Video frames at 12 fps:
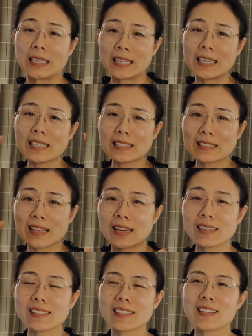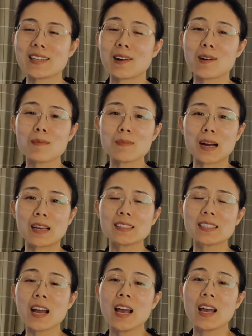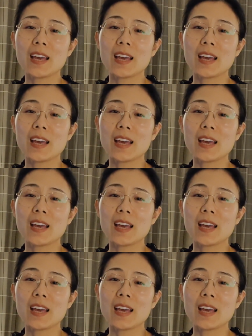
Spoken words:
key slides in our mind,